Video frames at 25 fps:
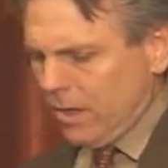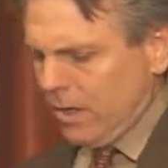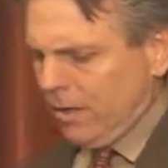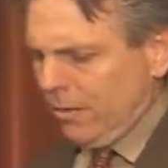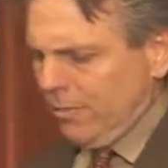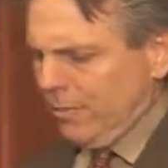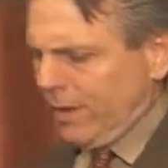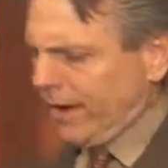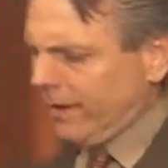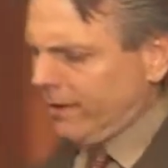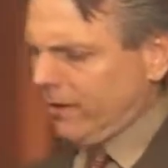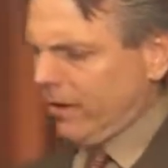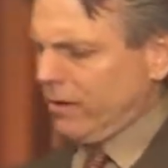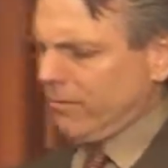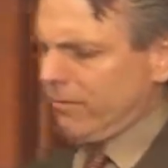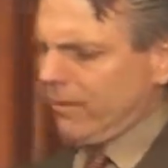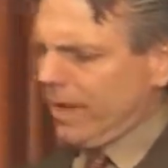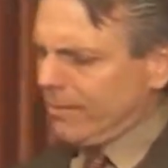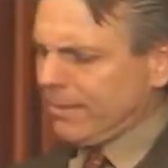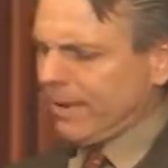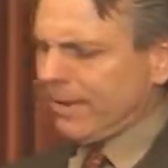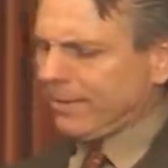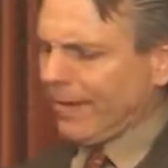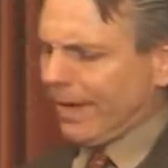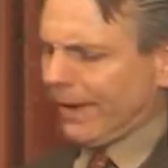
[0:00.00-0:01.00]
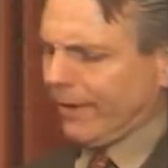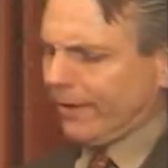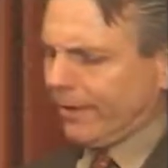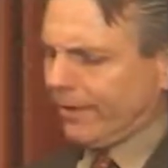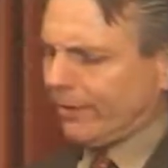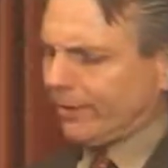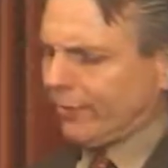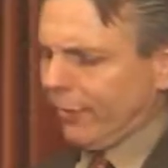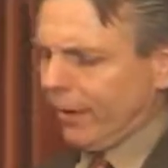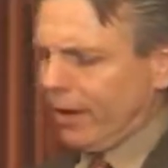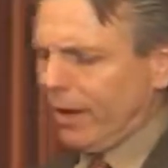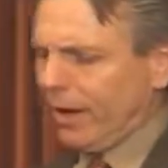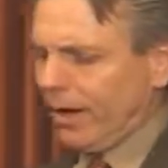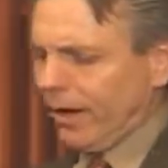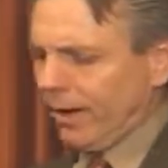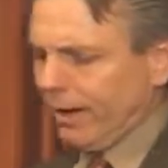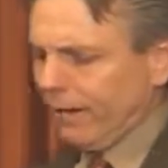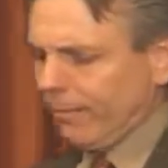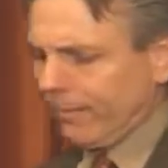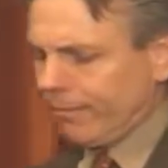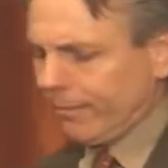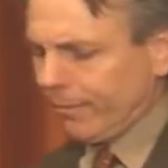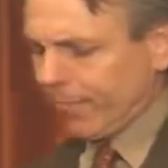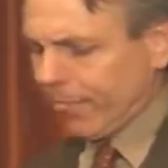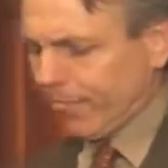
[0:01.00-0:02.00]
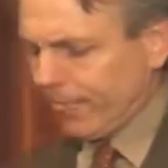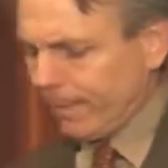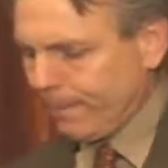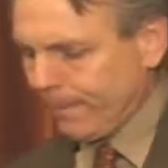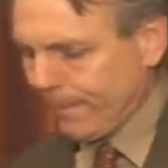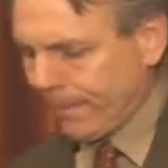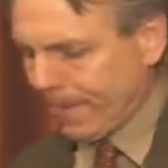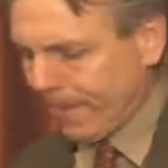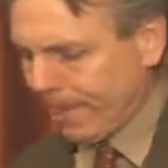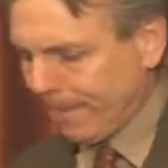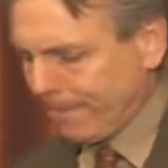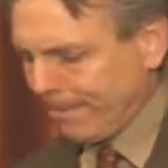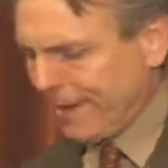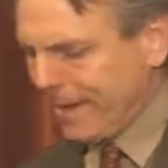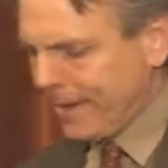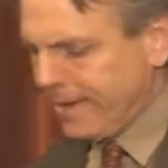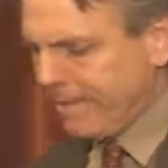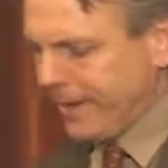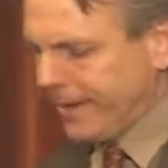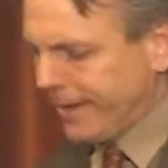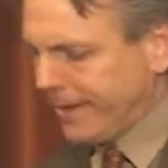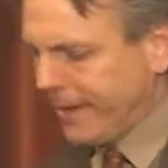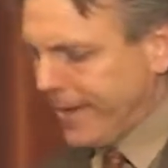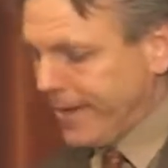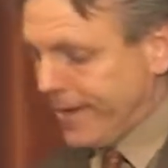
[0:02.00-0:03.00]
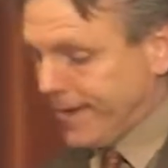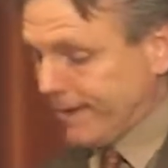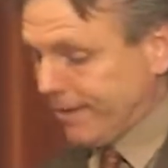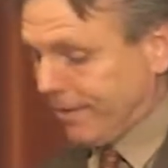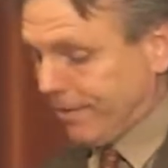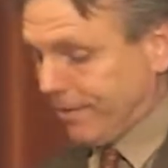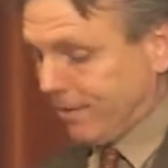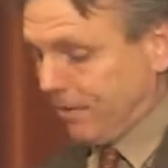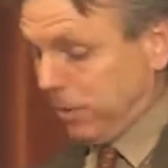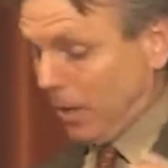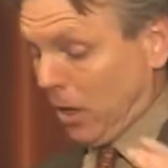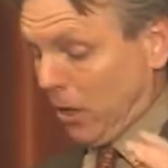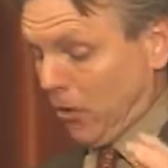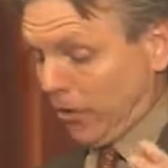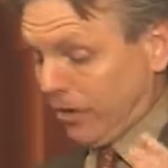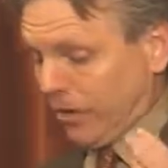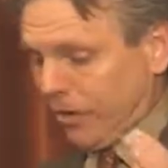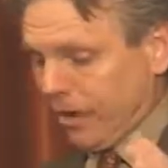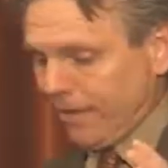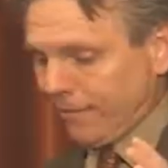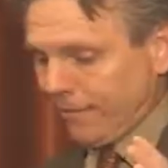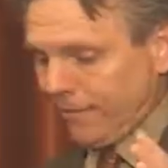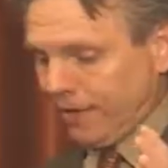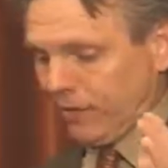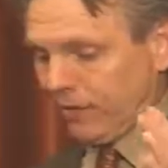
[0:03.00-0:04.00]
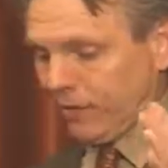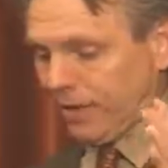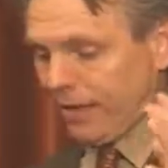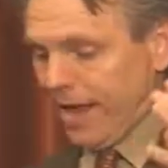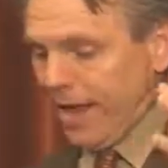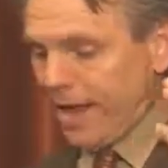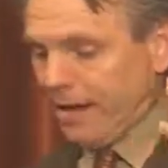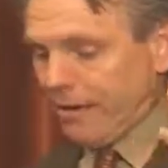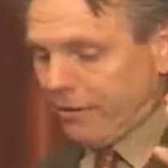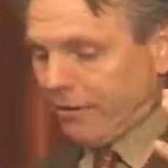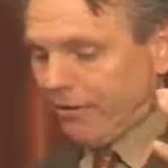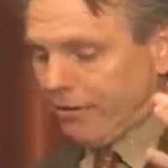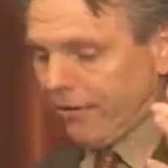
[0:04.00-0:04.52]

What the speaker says: But I thought, maybe I'm getting this wrong. Maybe God just blows off into an angry